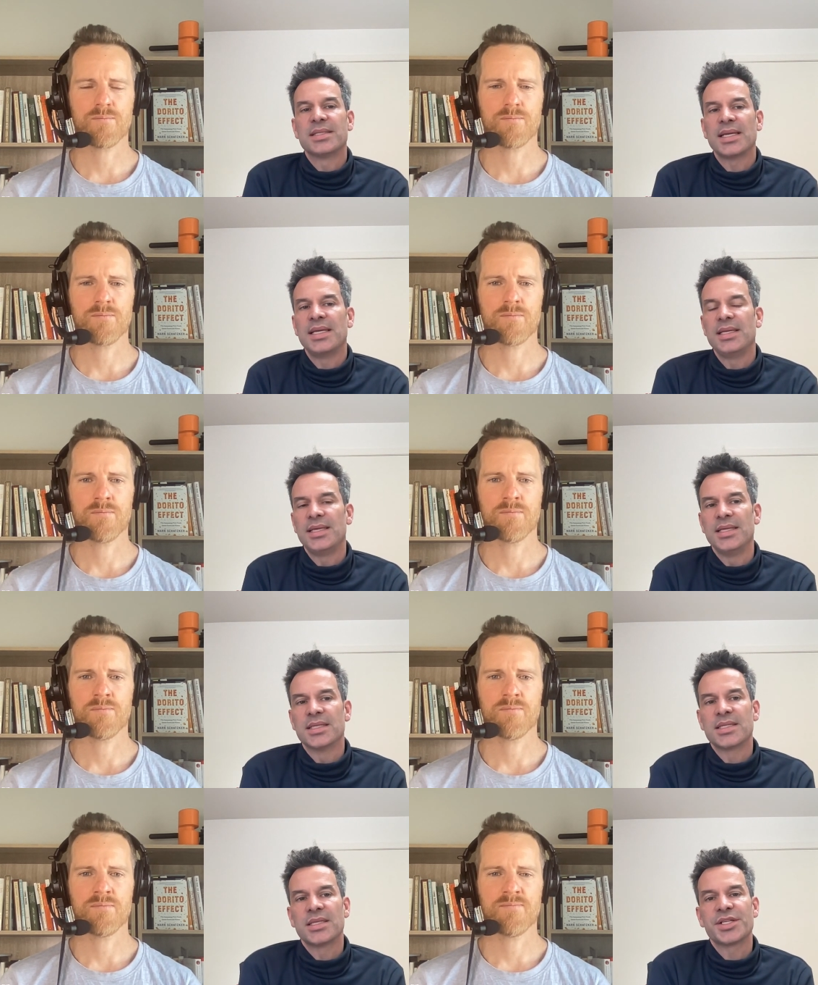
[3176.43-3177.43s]
Speaker 1: he he is
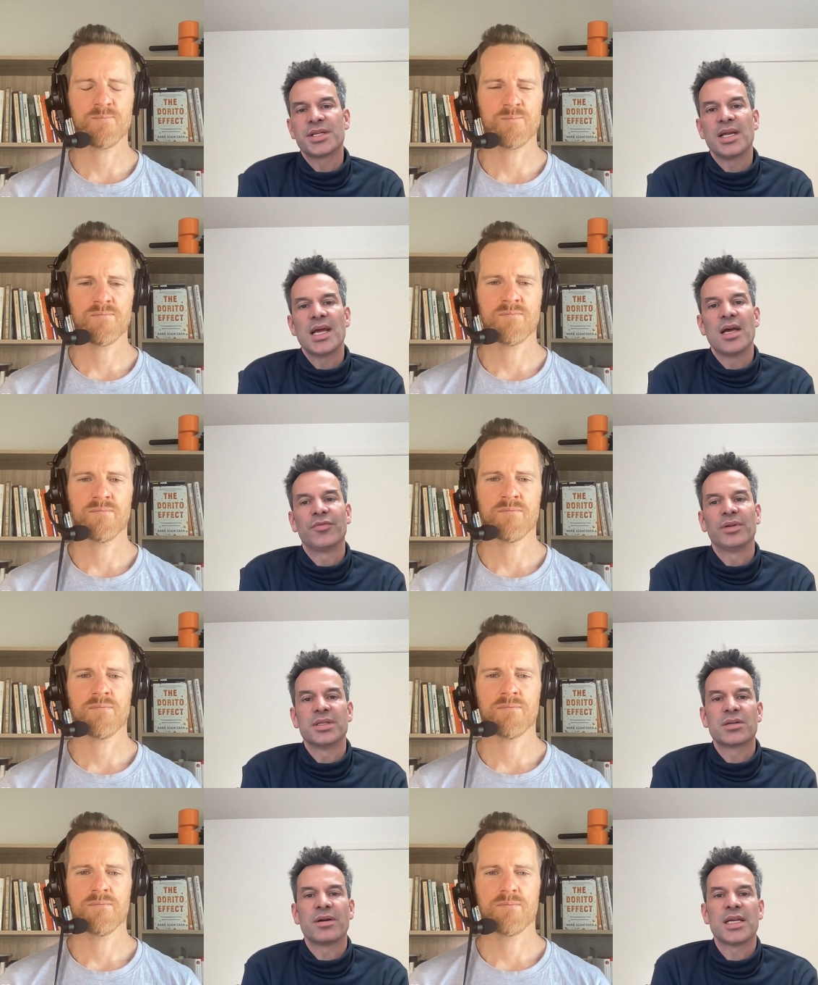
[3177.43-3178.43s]
such an
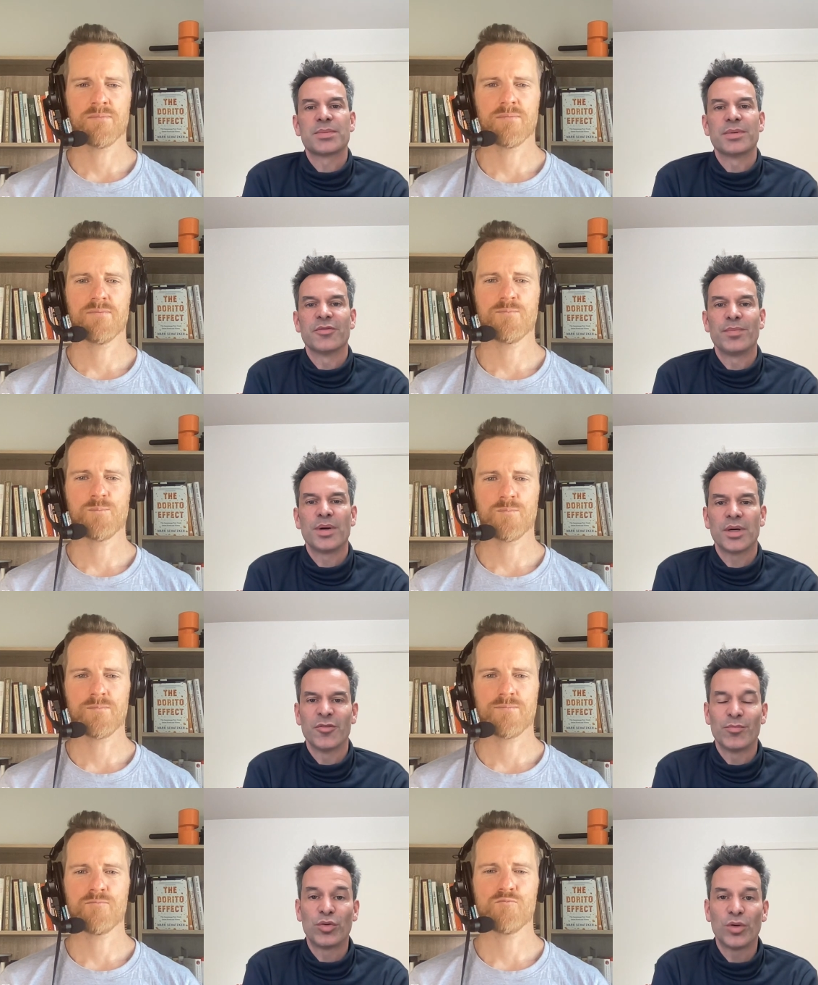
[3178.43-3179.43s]
effortless craftsman of,
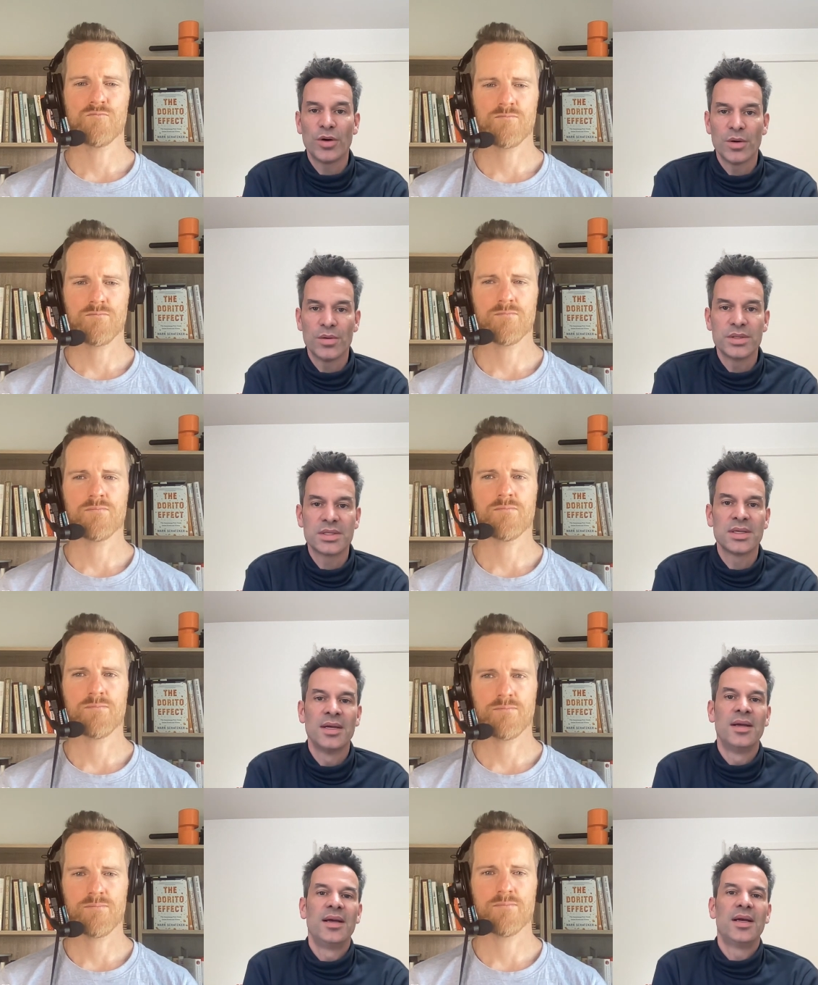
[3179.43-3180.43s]
of prose.
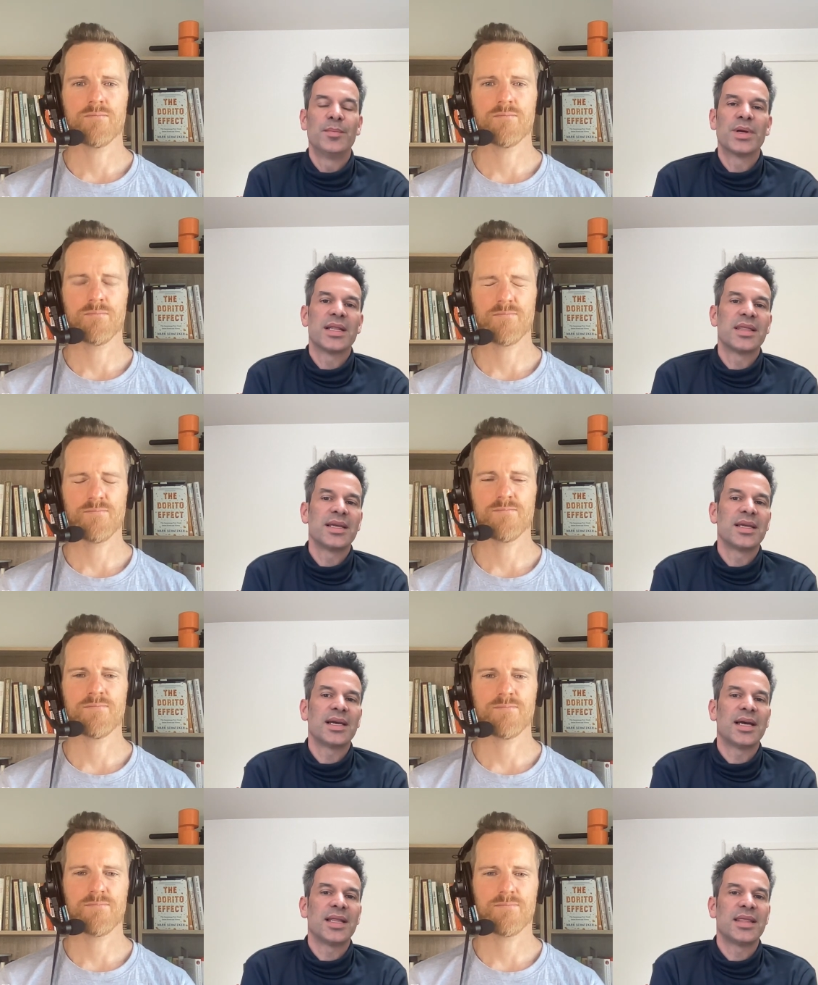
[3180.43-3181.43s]
But I think
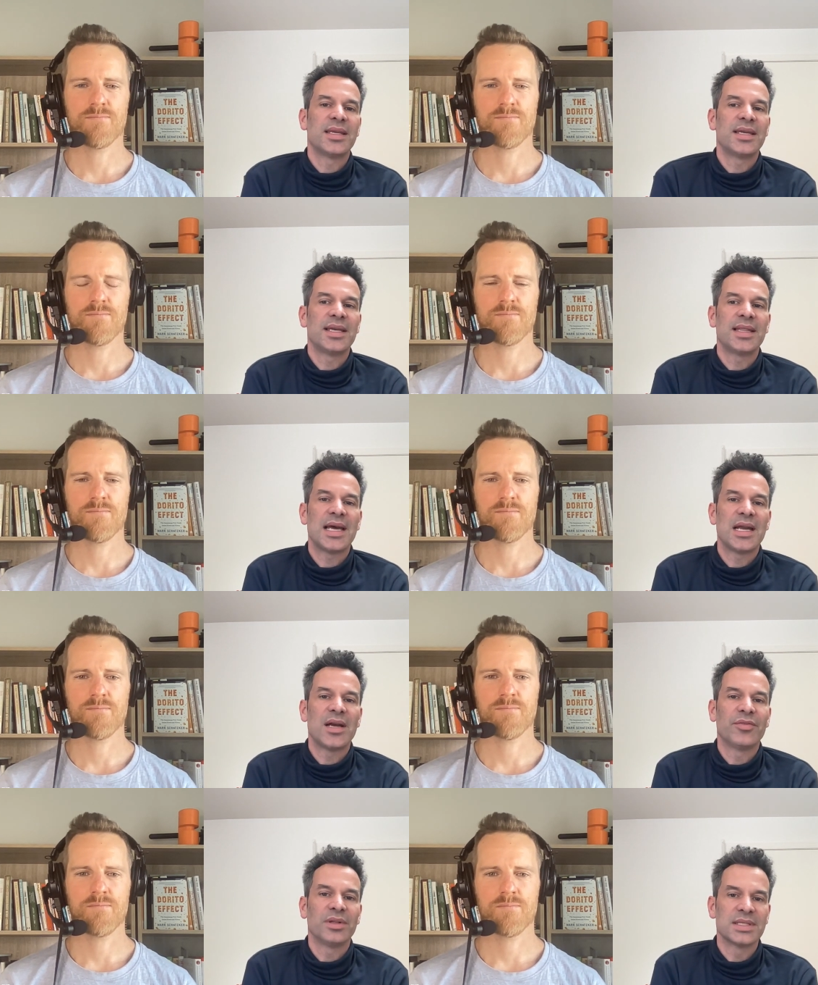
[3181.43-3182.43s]
I think that
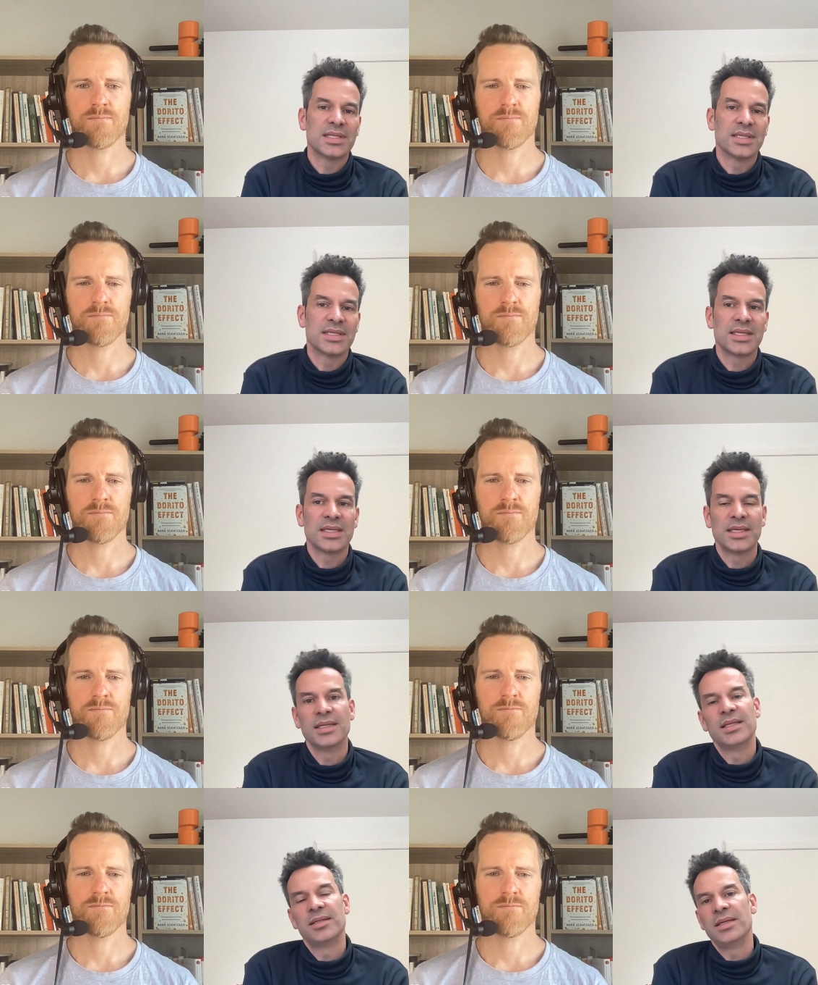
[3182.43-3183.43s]
effortlessness,
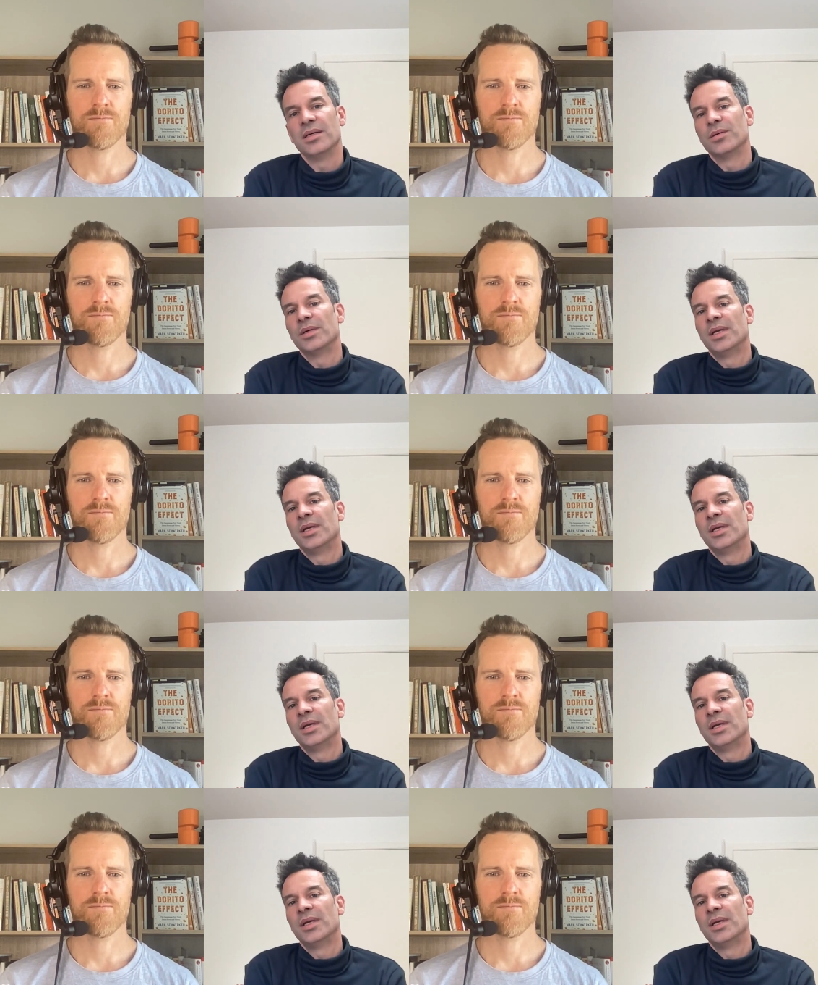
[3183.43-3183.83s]
you know,